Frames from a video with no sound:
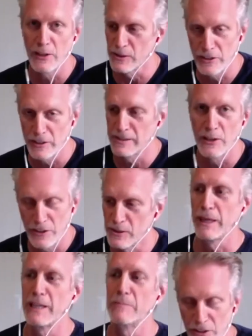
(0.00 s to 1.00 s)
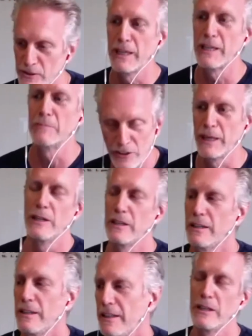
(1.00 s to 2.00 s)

So it's not a big admission, but